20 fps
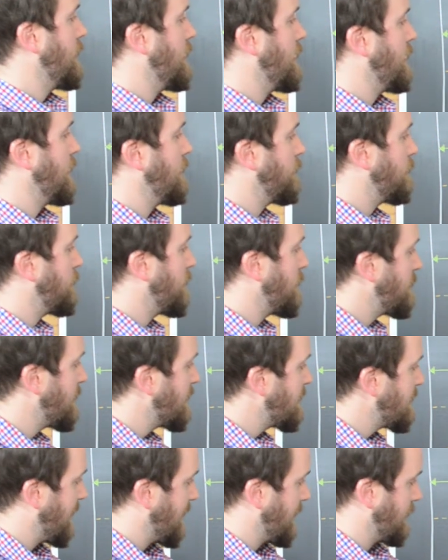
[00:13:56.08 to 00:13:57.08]
from
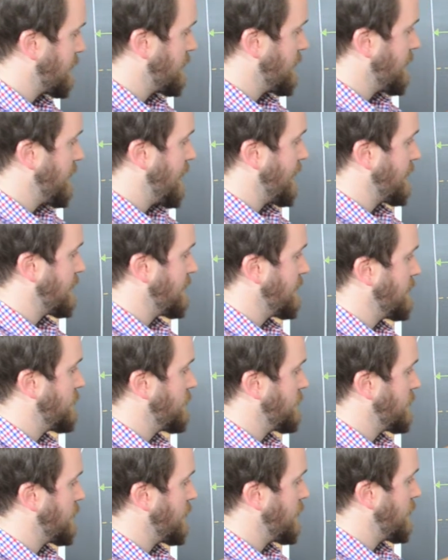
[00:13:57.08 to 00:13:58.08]
these axes,
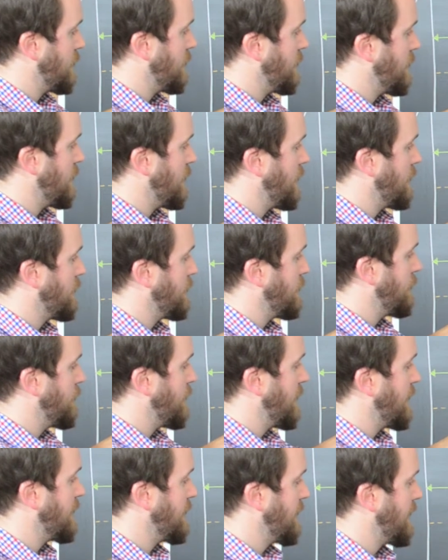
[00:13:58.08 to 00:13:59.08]
which are
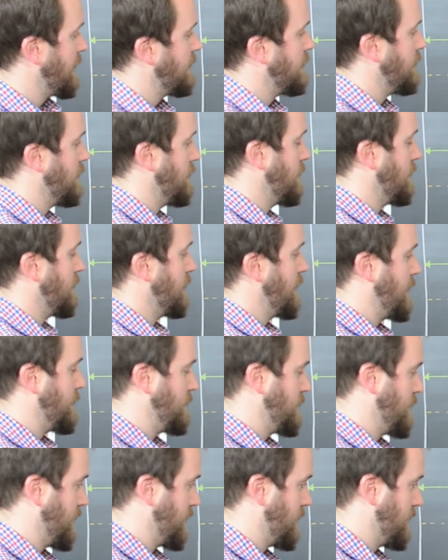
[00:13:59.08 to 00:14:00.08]
defined at the
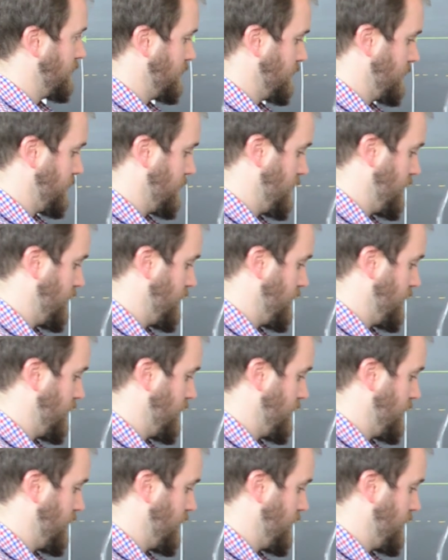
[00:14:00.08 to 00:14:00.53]
object's